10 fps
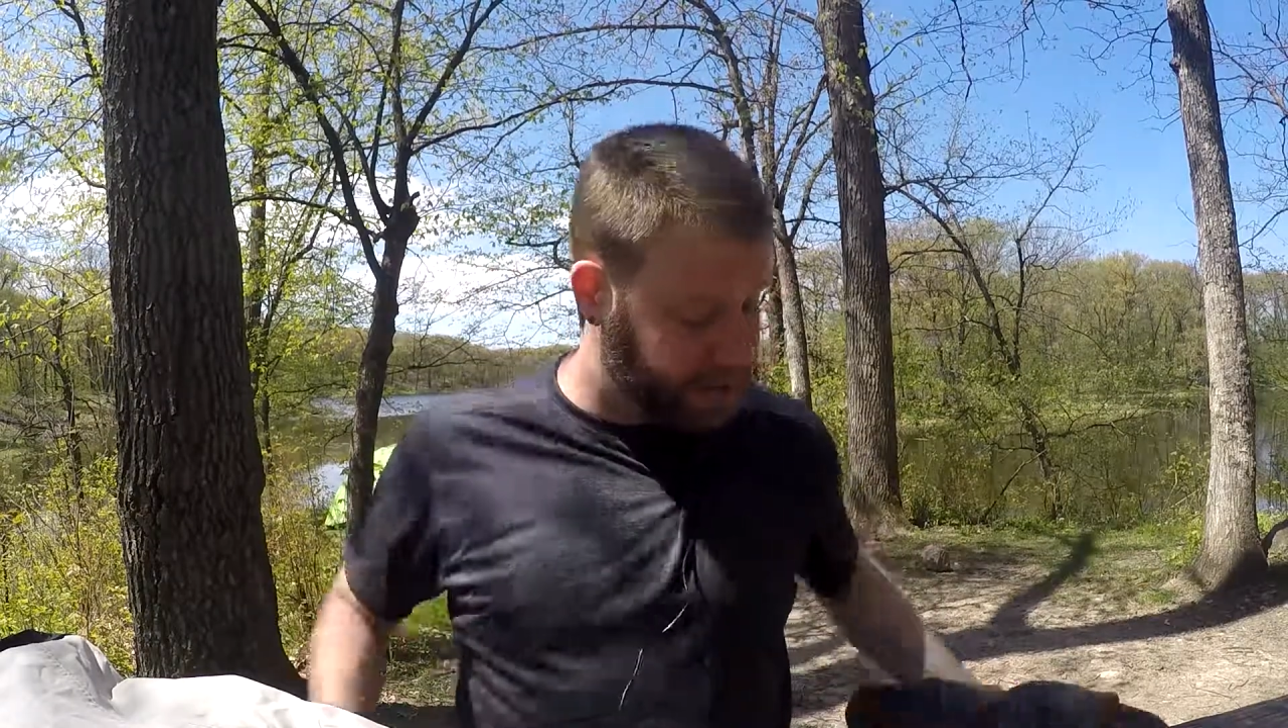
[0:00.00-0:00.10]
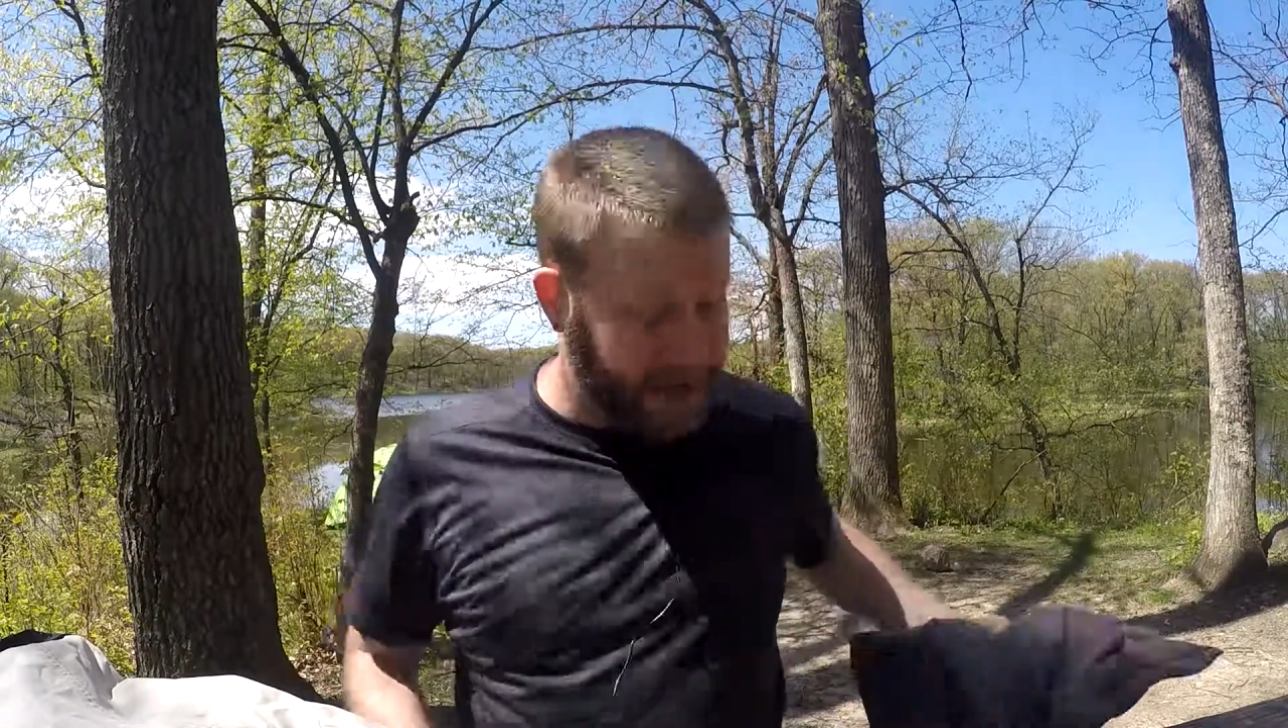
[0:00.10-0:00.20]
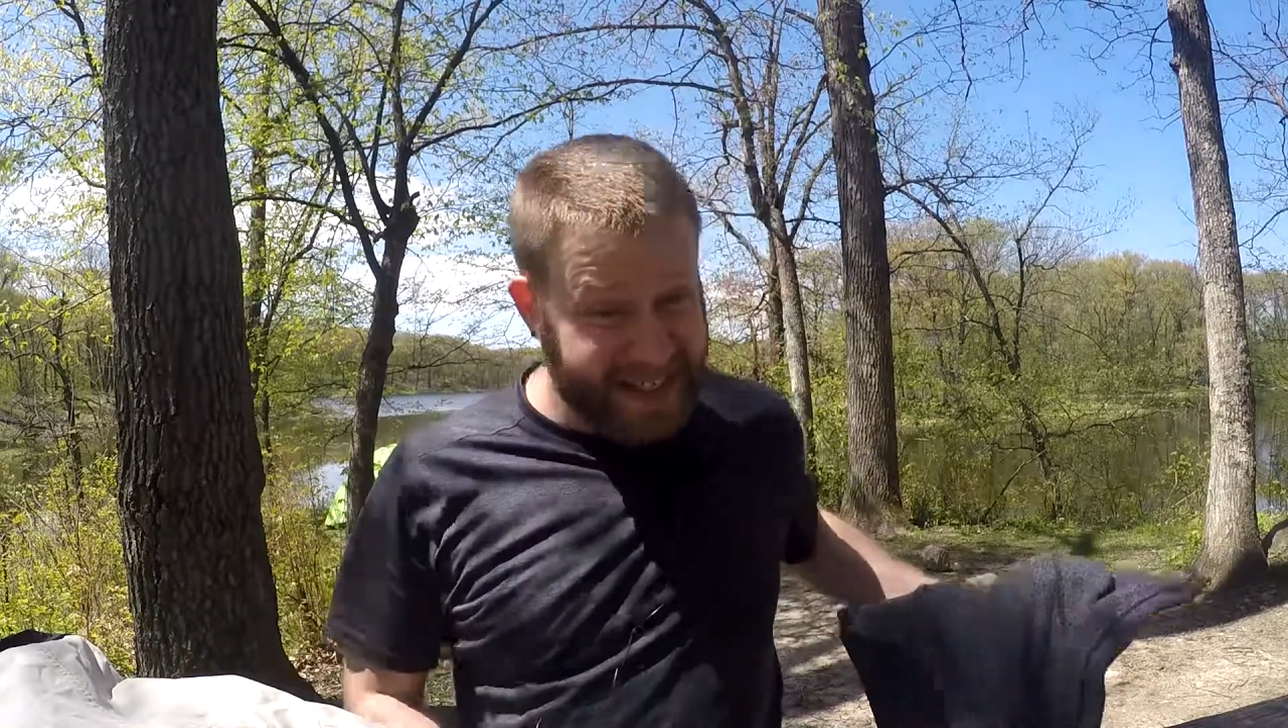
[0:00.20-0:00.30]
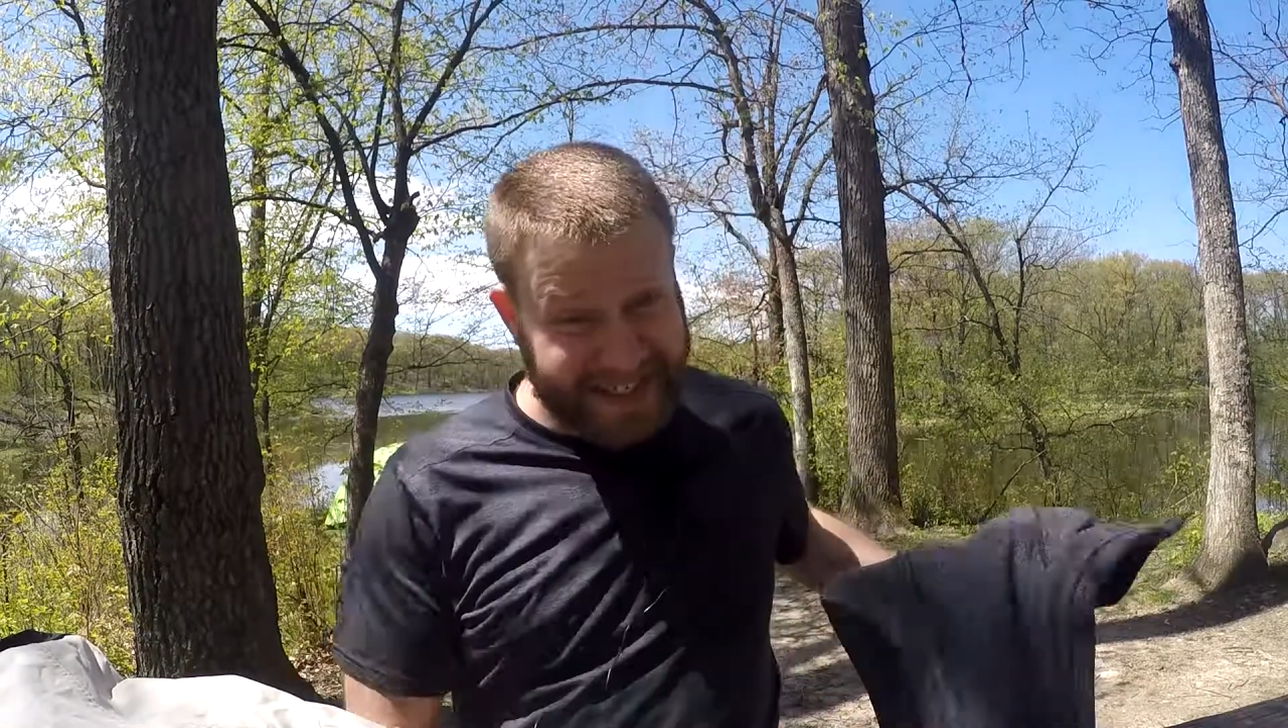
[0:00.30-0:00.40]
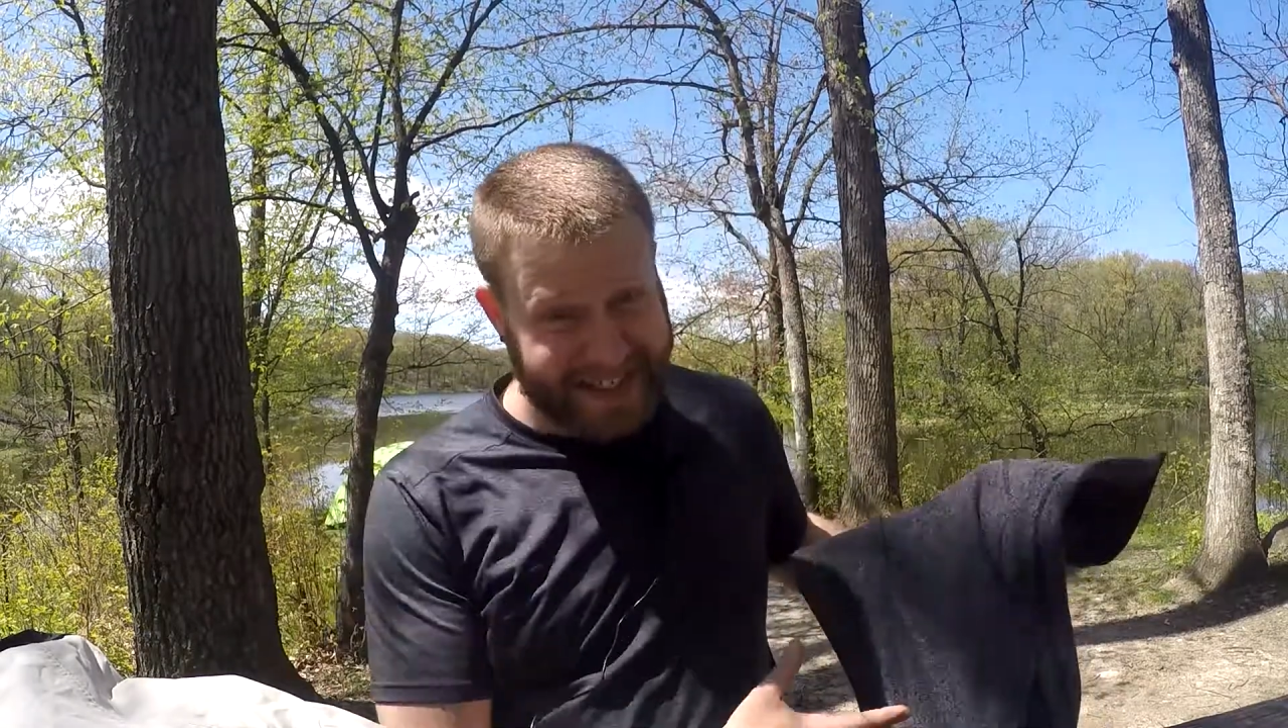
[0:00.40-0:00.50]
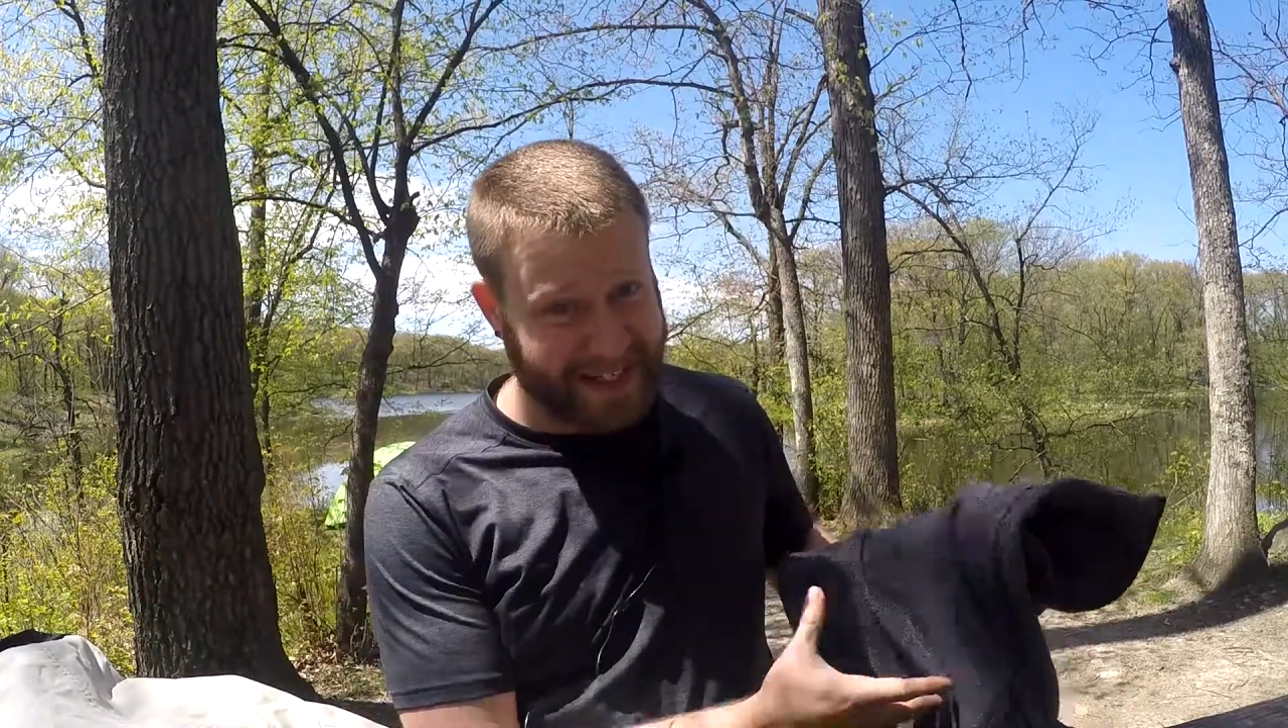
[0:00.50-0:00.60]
space is